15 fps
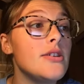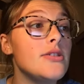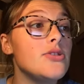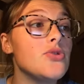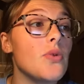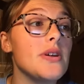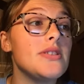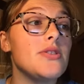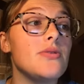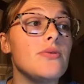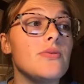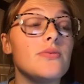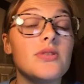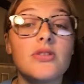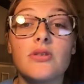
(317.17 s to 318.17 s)
Joy
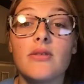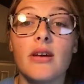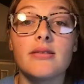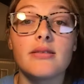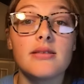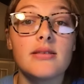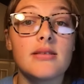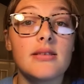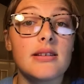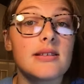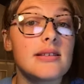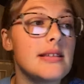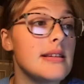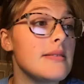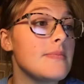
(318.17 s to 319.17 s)
Tunes,
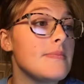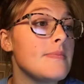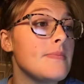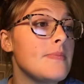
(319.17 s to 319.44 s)
2016.